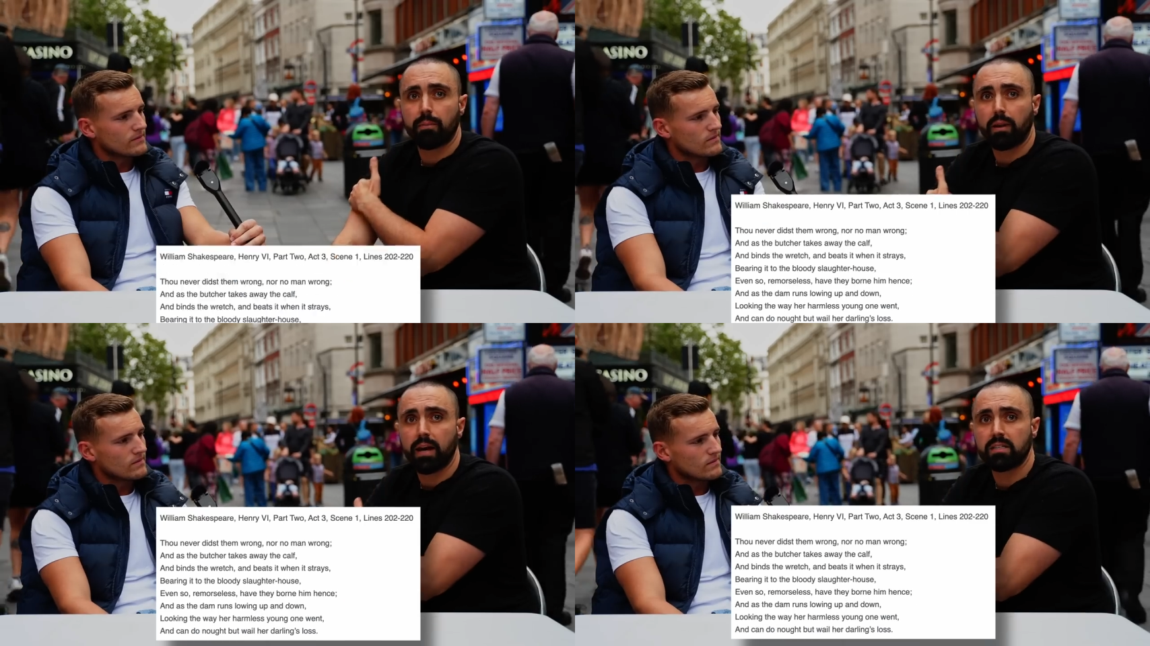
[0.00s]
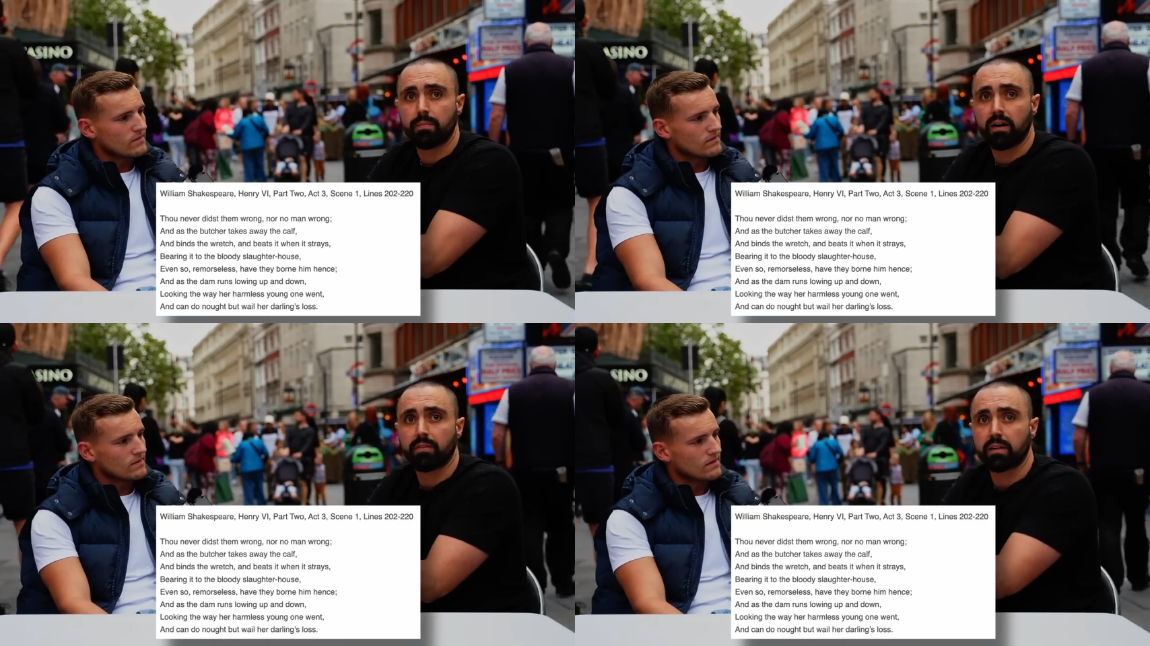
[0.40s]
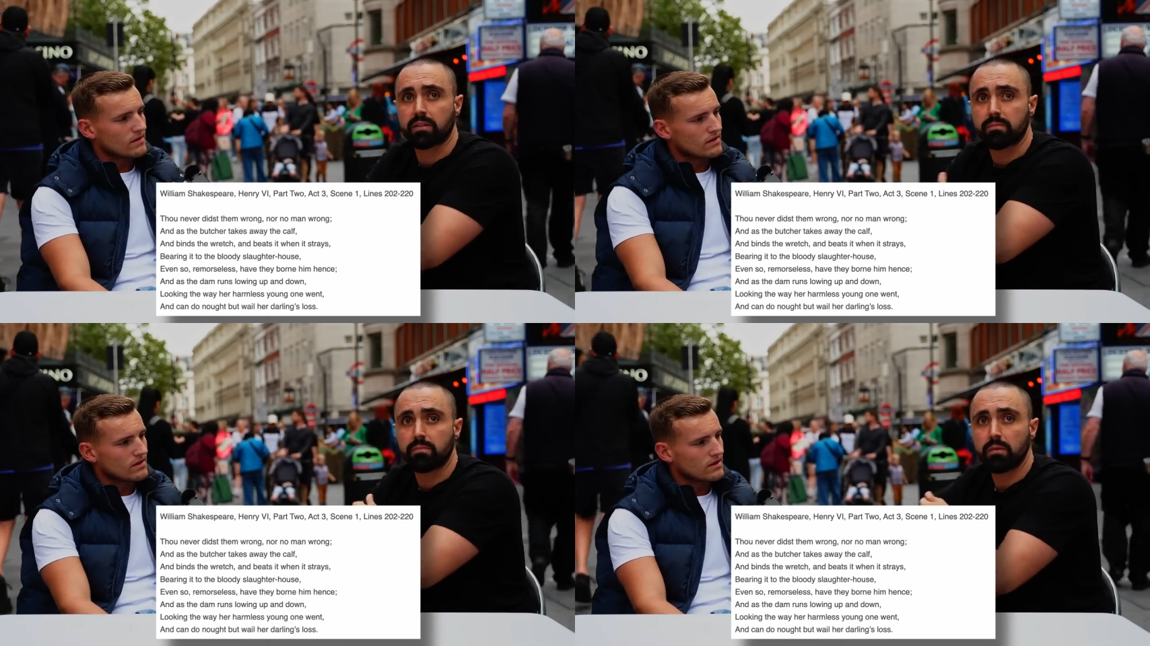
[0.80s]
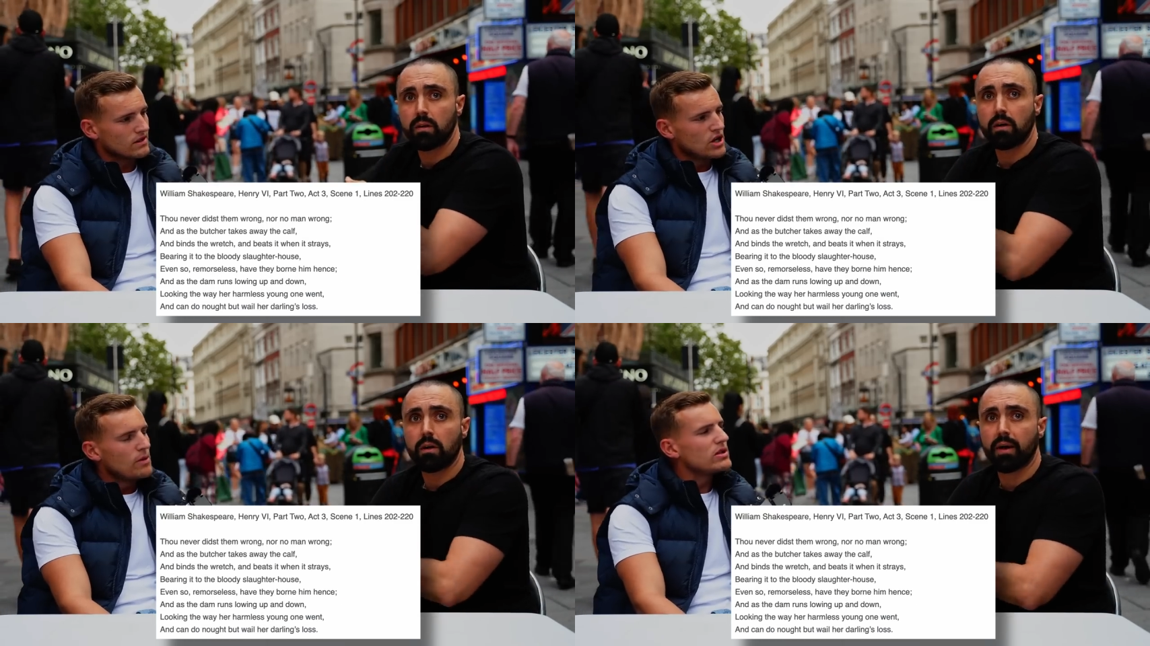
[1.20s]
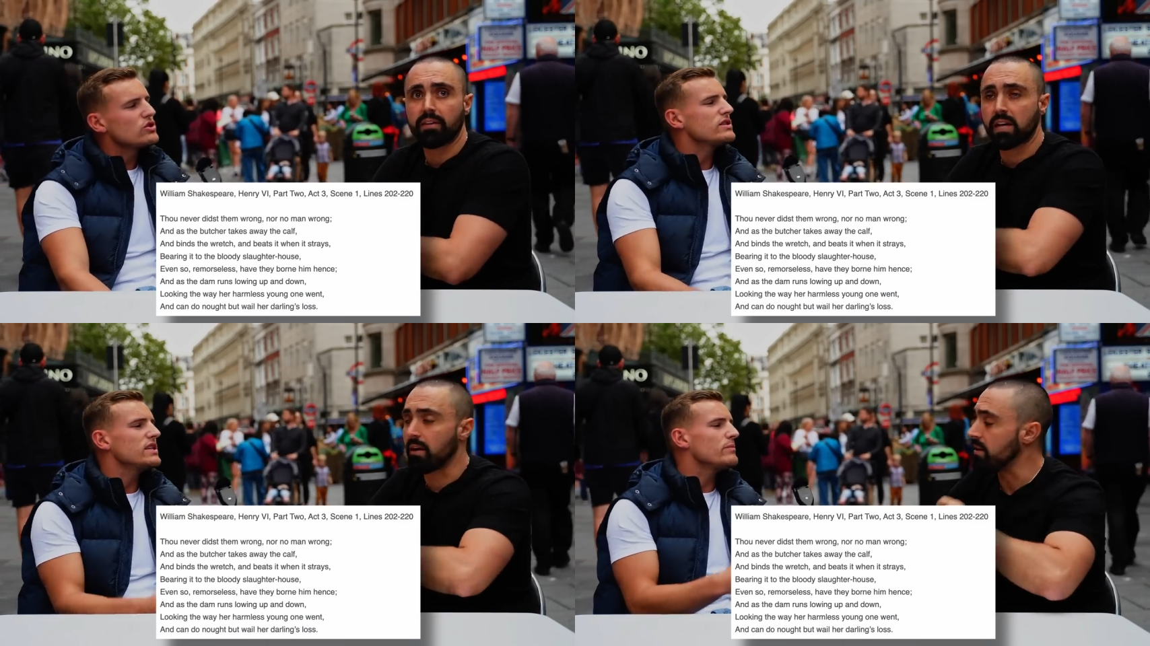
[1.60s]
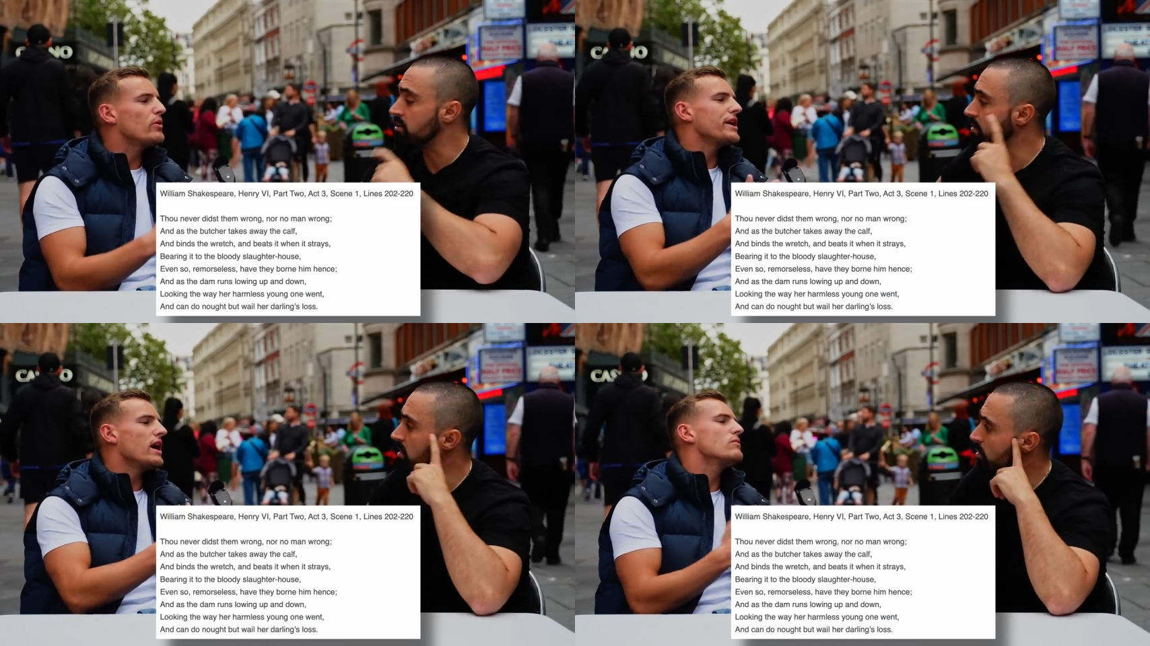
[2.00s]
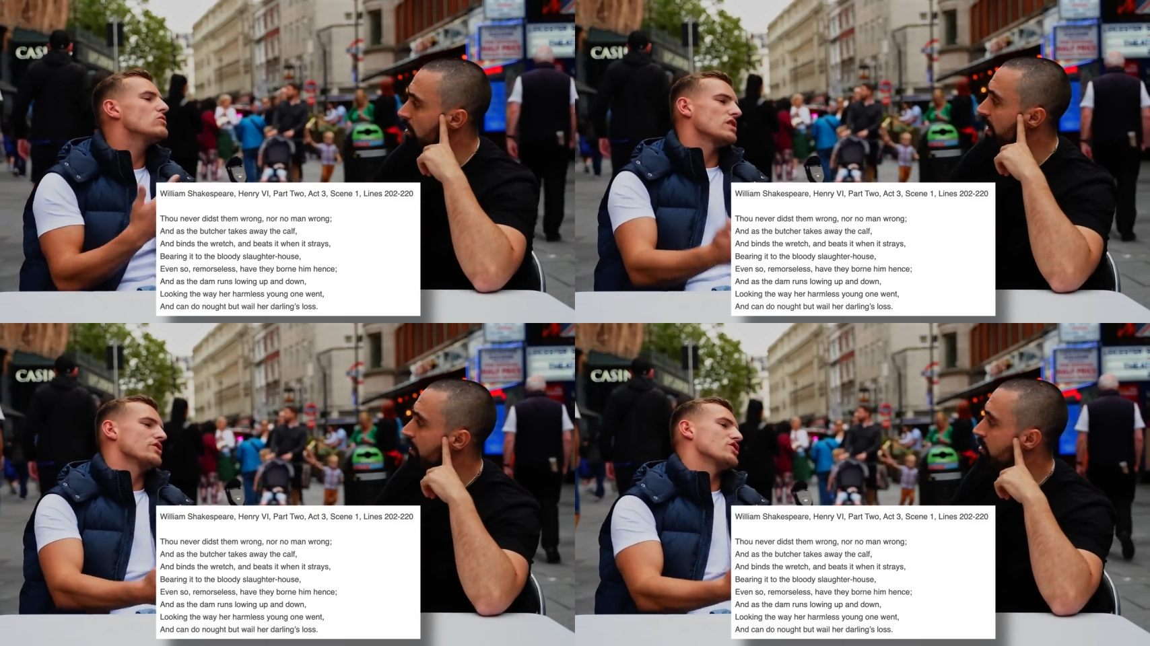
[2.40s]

Speaker 1: had plays about veganism. But about do you see the point I'm also